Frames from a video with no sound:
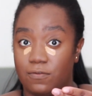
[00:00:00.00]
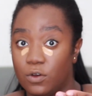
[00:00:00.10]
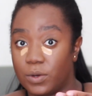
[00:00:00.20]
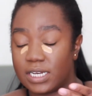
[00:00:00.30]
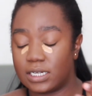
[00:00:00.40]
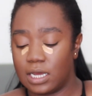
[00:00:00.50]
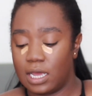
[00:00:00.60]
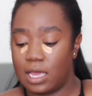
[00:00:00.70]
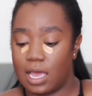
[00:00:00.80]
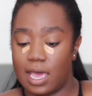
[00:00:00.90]
forward,
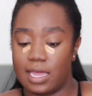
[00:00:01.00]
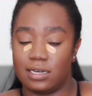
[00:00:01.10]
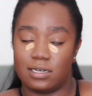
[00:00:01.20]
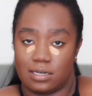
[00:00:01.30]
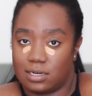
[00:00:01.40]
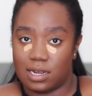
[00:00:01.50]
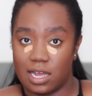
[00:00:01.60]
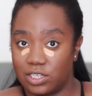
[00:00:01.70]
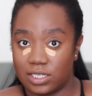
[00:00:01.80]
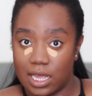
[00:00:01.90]
and
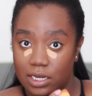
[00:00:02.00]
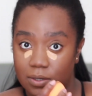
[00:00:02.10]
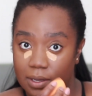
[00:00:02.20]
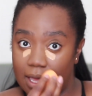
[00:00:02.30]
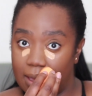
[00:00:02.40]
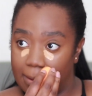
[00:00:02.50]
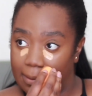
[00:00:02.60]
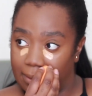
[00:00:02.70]
I just like doing it.